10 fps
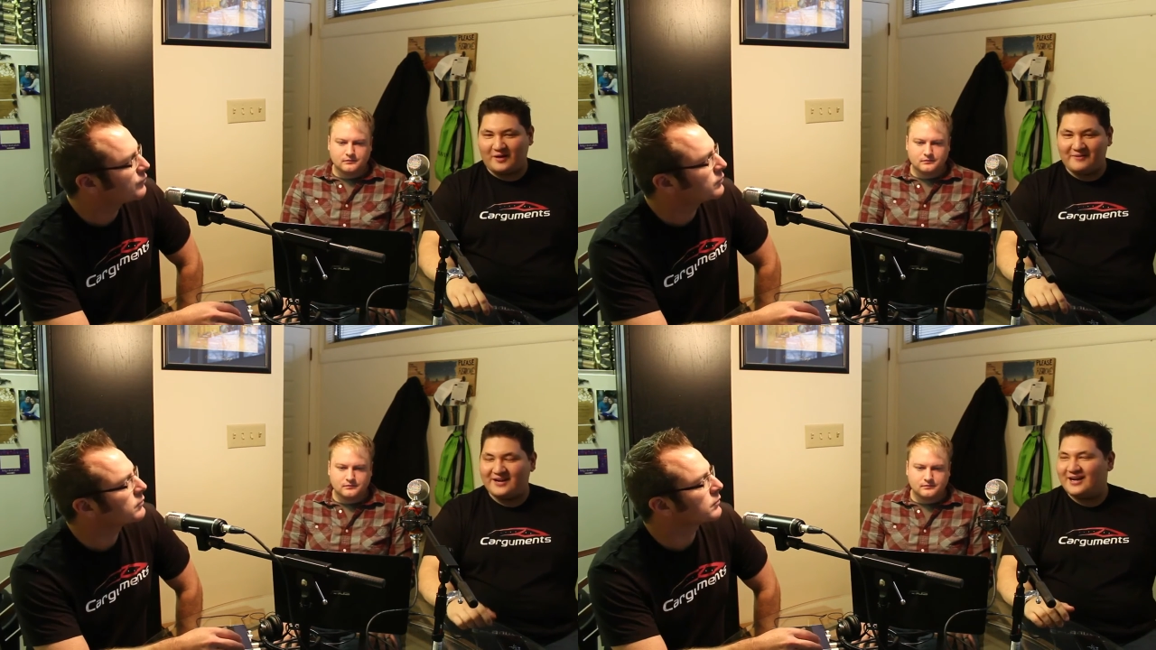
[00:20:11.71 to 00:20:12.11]

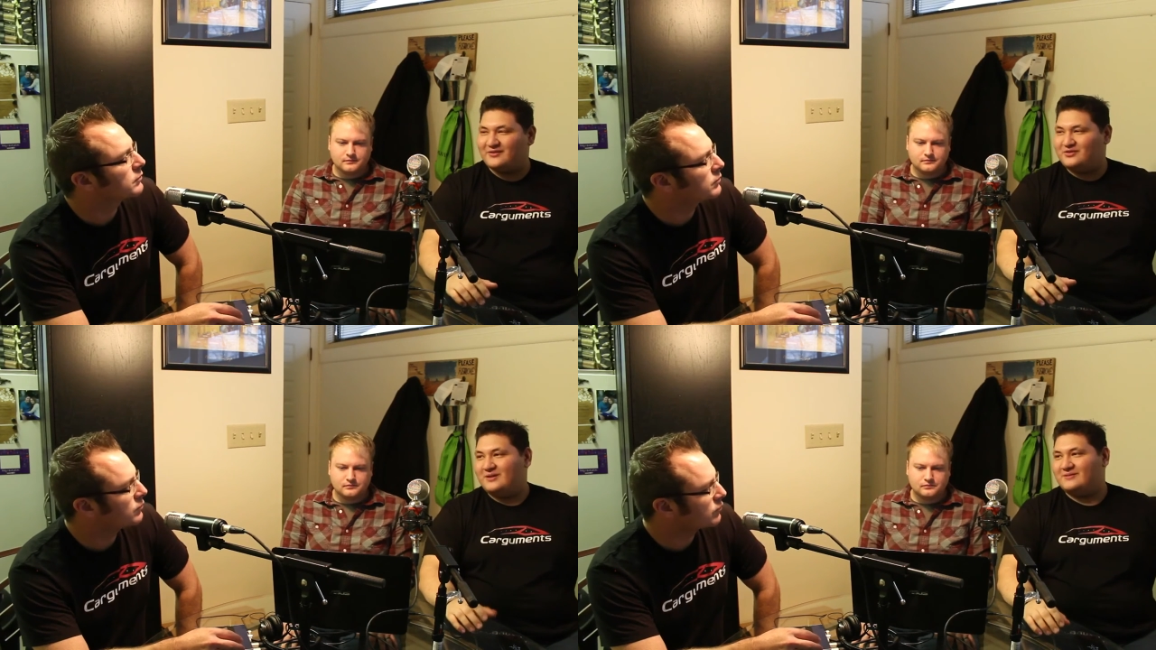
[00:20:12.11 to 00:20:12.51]
Speaker 1: I mean, I
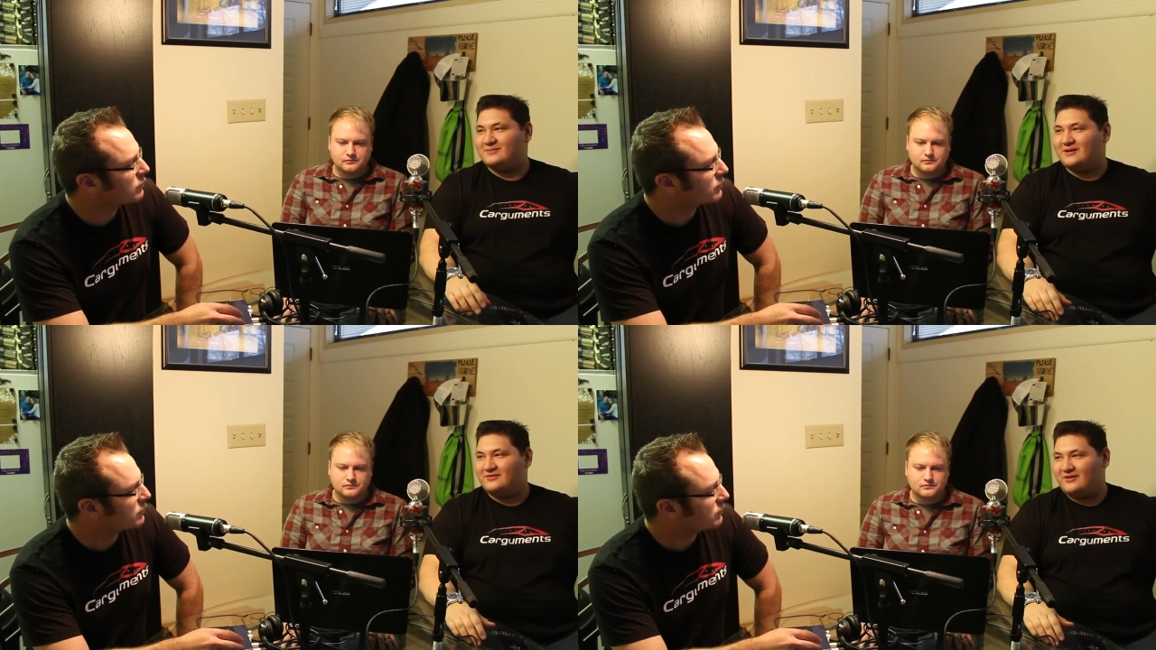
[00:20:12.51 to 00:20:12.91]
have dreams
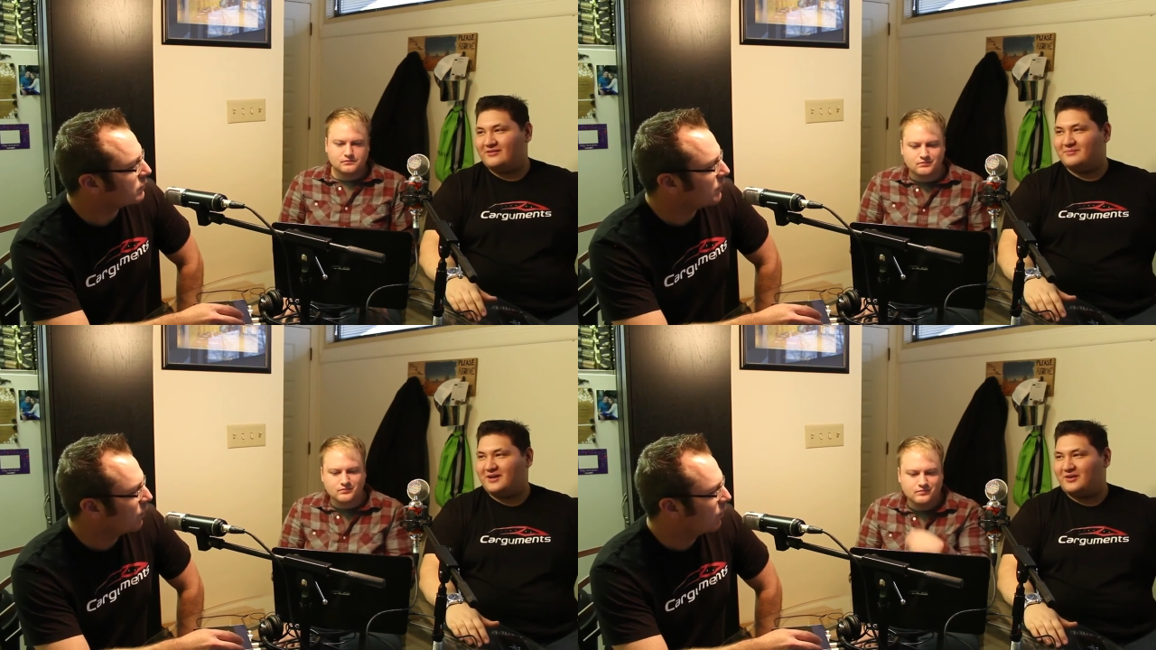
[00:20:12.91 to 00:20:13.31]
about
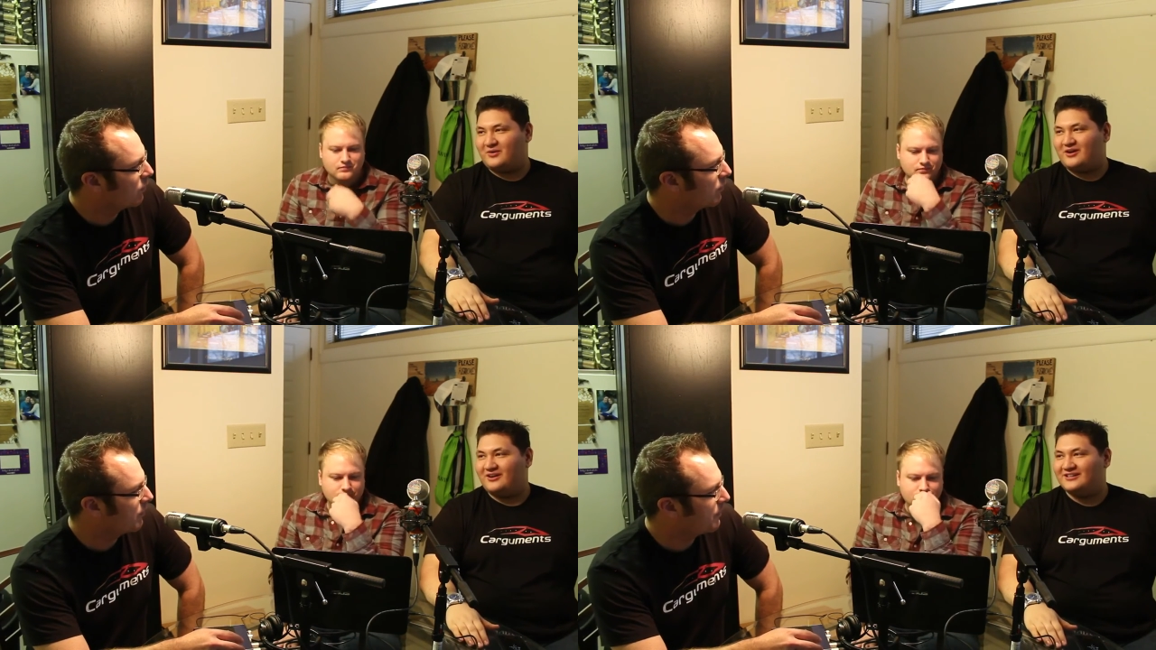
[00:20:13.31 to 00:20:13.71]
driving my
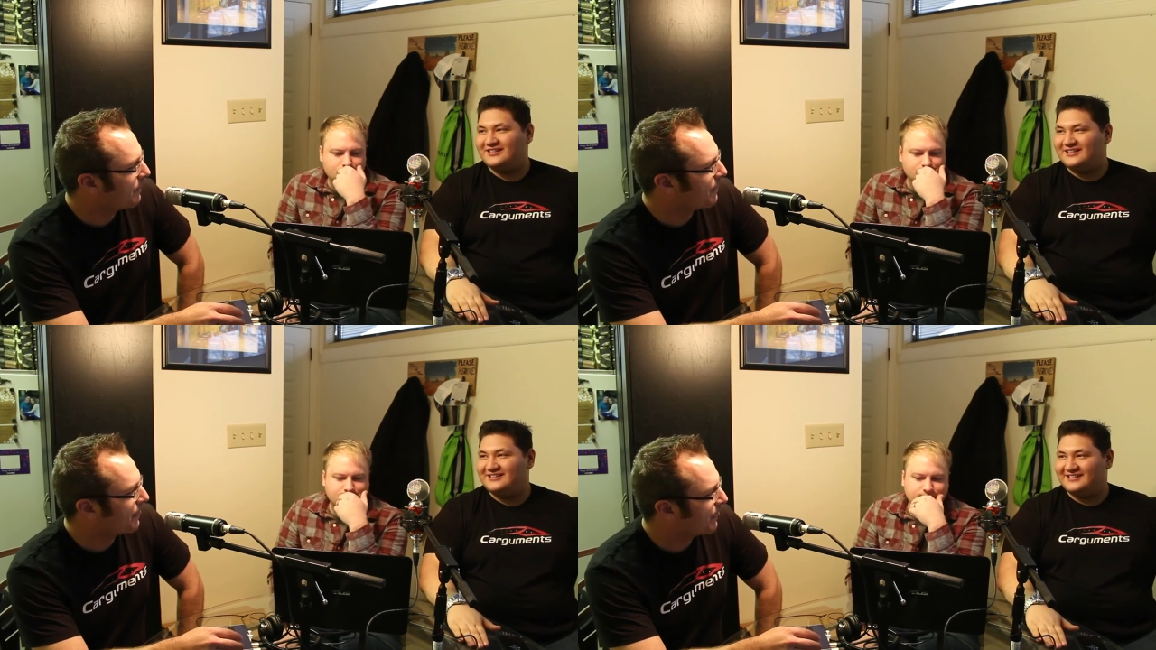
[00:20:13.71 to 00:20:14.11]
Carrera,
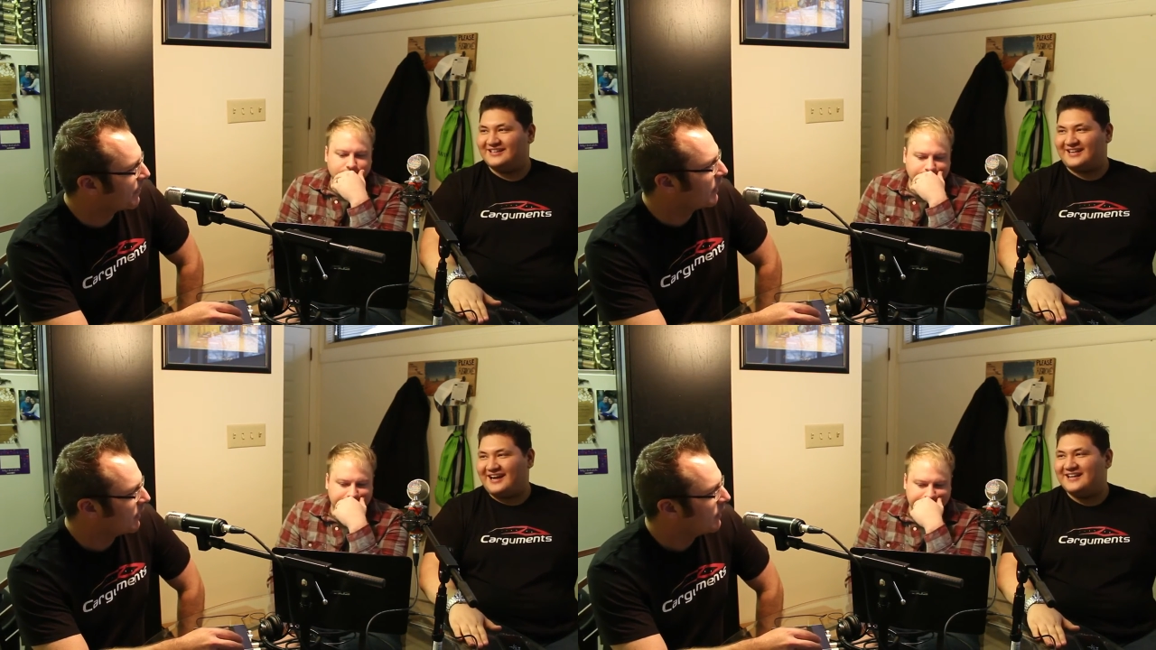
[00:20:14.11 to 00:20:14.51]

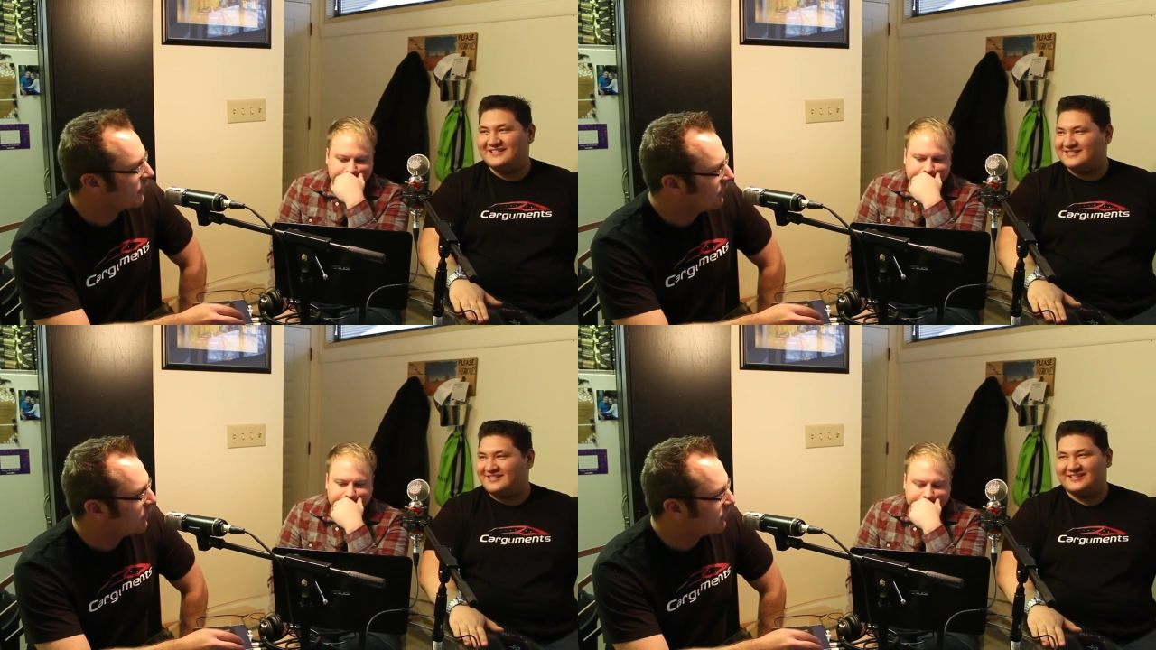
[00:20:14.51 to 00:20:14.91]
like I
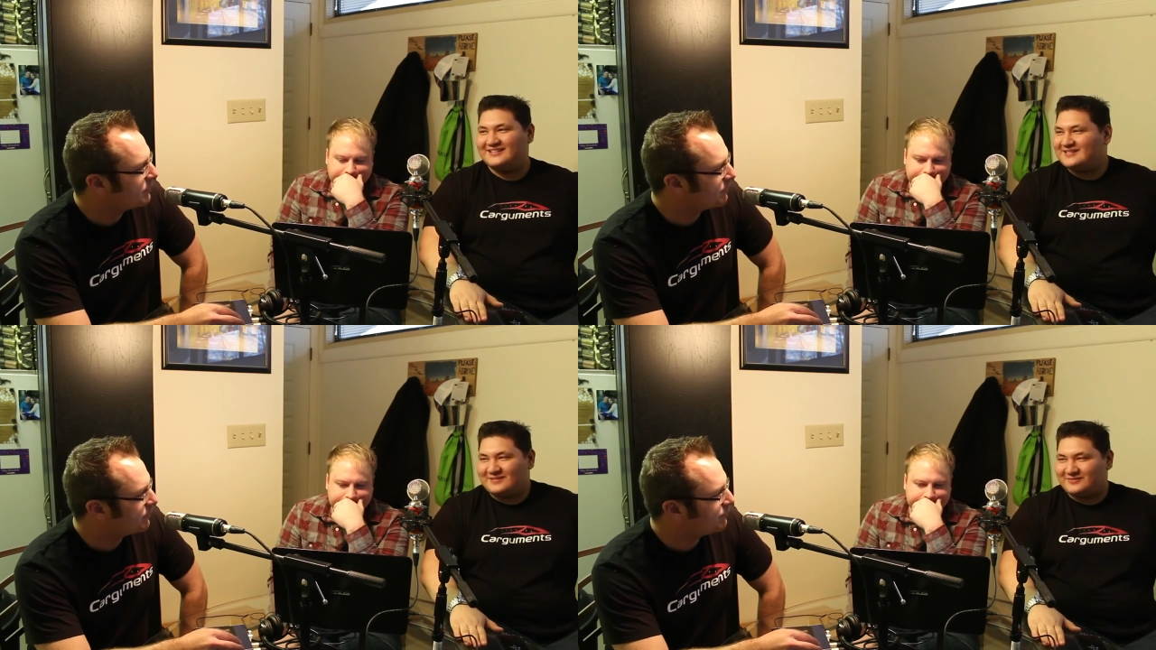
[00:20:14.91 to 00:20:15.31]
just
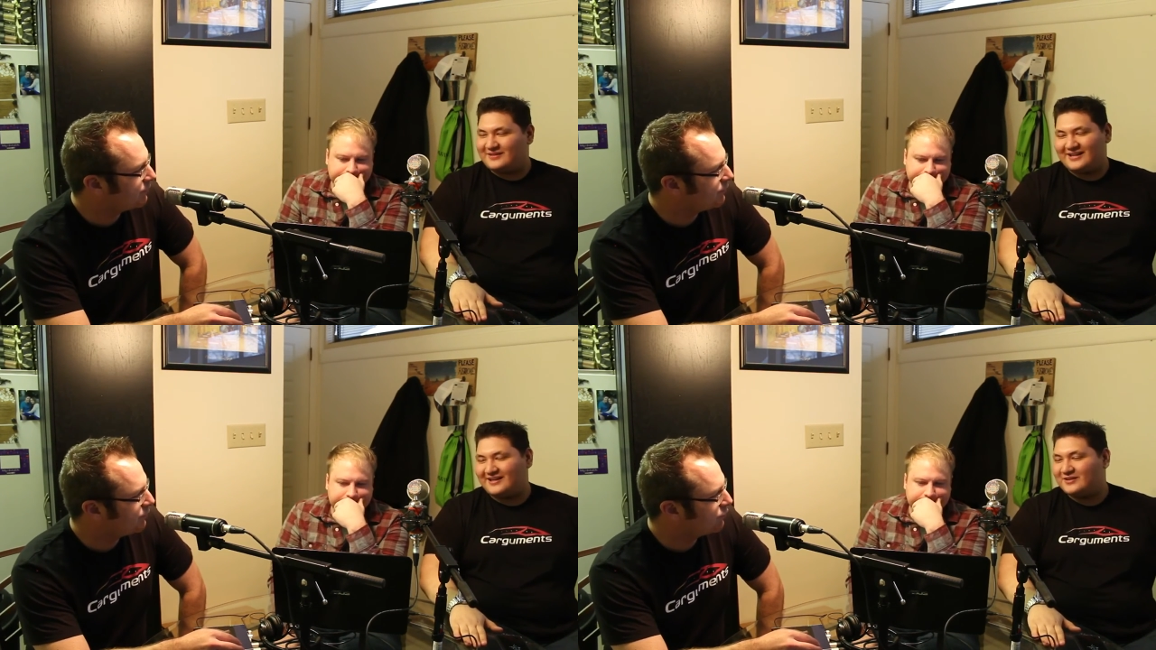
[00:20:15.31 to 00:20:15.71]
it's
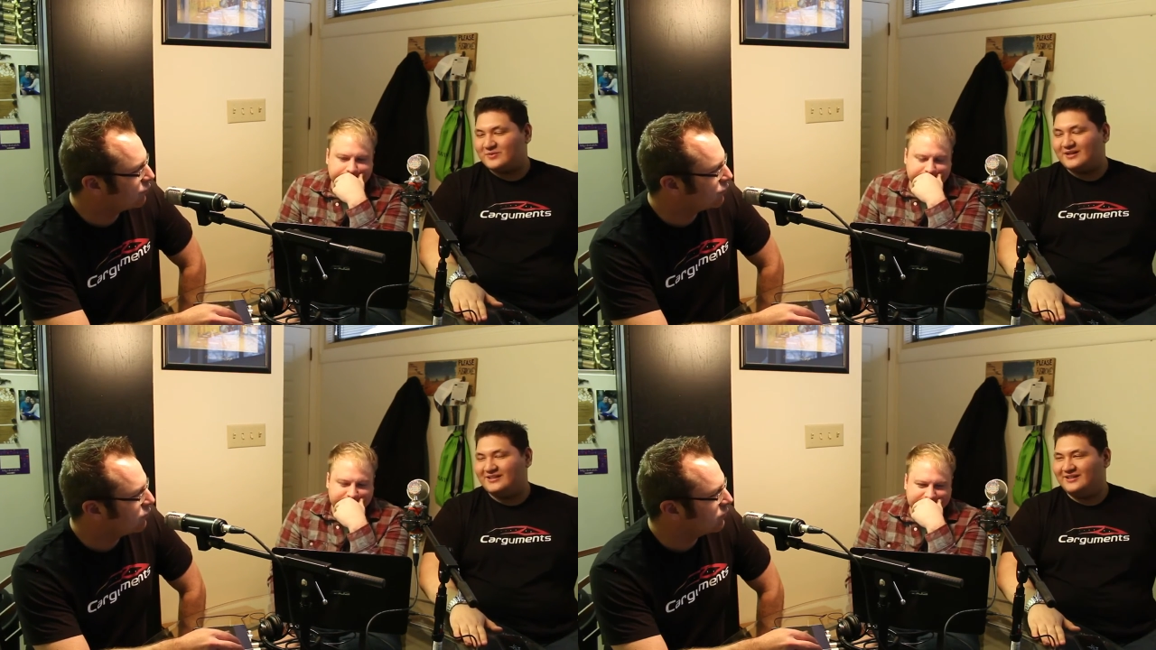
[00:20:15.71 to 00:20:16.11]
like that's
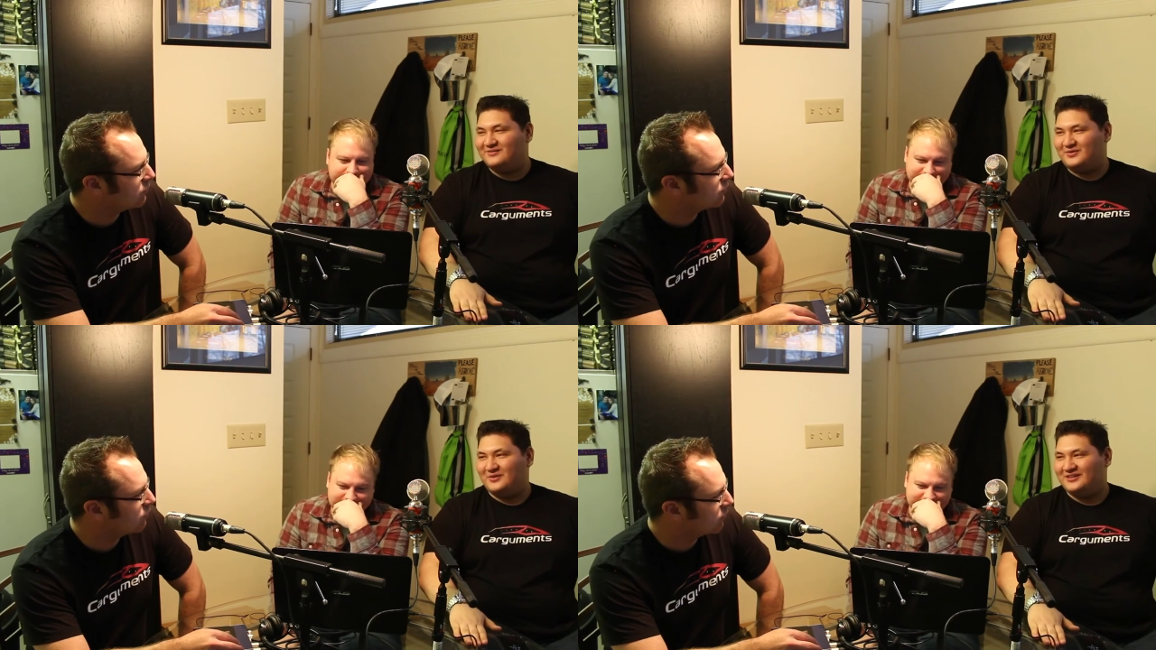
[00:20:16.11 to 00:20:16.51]
what I
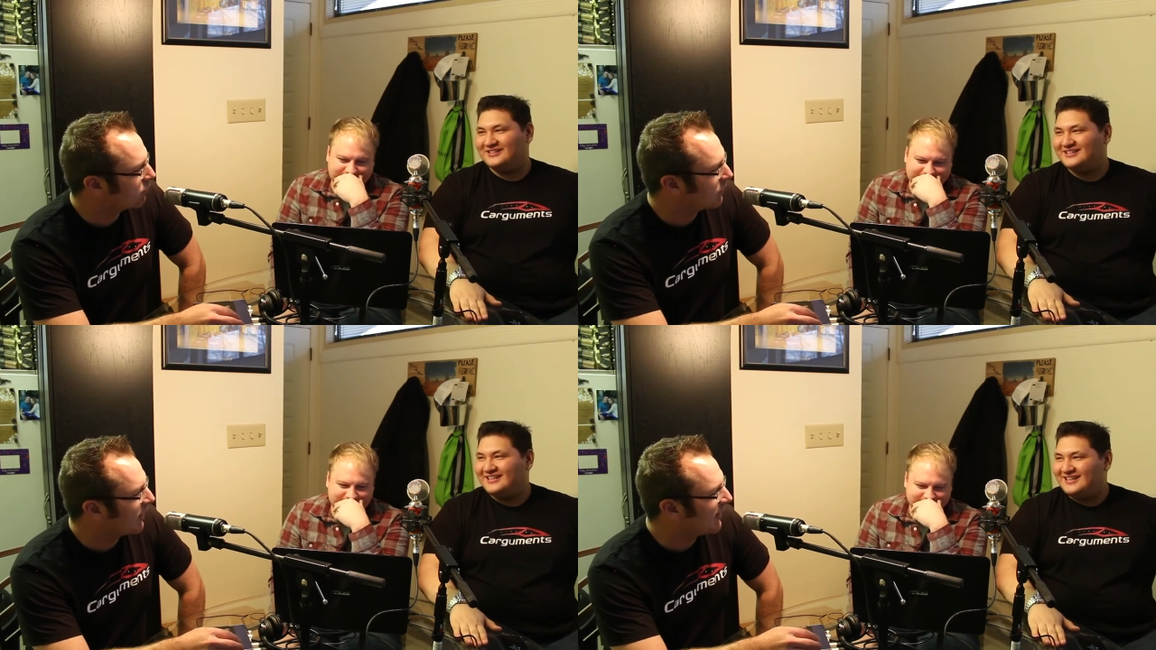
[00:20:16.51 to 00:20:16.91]
live for.
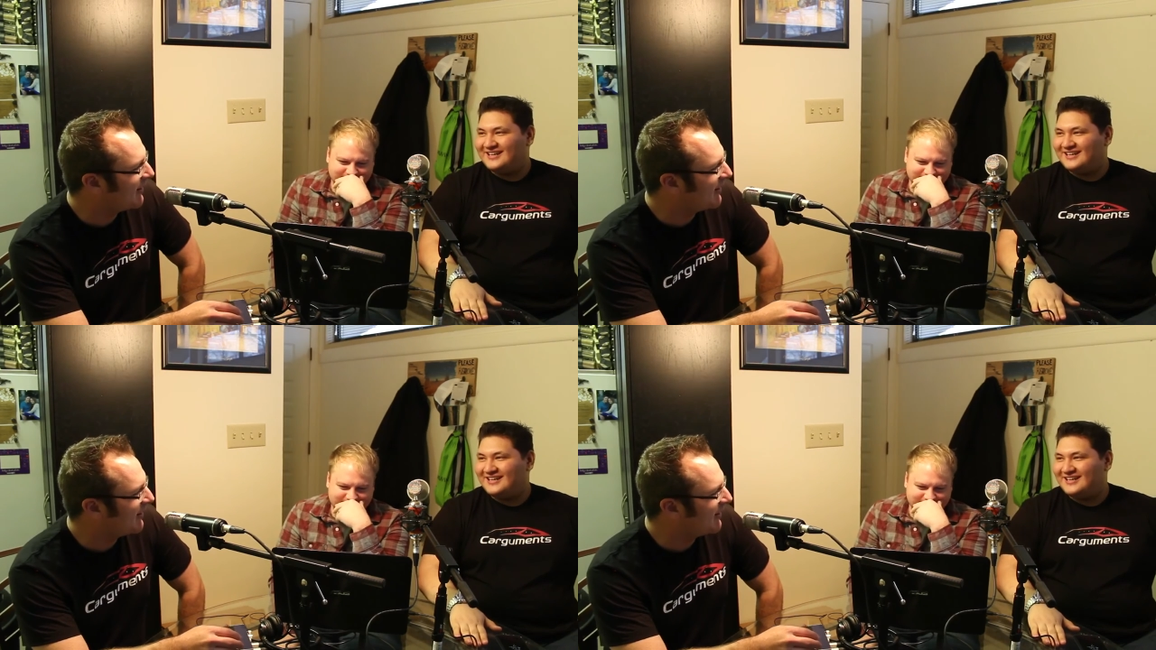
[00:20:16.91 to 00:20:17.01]
Yeah,